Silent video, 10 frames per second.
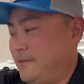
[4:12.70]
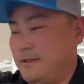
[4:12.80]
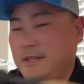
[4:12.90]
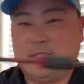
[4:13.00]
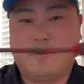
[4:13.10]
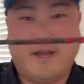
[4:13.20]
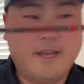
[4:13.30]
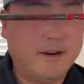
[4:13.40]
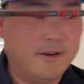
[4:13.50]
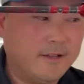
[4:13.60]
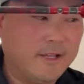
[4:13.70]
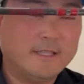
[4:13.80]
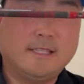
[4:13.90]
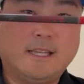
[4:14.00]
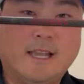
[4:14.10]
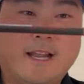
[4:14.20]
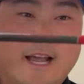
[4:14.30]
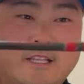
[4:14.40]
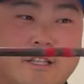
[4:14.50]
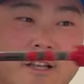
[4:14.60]
This right here is the light
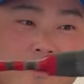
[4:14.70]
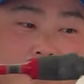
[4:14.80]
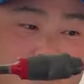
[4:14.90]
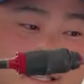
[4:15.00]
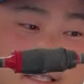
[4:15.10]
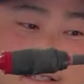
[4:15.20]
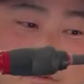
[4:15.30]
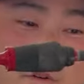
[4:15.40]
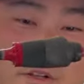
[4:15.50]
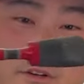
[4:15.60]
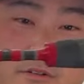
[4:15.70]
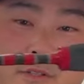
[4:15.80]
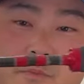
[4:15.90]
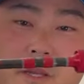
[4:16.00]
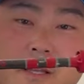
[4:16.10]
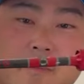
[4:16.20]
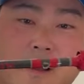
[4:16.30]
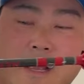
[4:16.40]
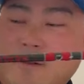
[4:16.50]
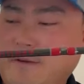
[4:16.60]
action areas. This is the one you're speaking
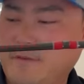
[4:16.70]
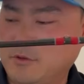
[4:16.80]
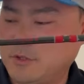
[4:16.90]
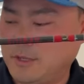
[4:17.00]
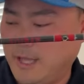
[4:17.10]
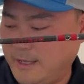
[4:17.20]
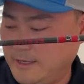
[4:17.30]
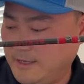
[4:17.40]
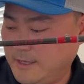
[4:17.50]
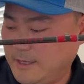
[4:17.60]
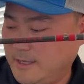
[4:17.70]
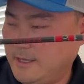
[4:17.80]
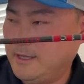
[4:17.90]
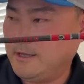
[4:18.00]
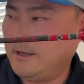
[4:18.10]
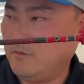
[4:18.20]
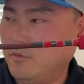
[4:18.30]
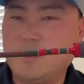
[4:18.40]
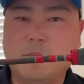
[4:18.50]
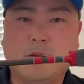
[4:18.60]
about. I don't have an ultralight
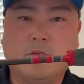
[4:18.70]
with me,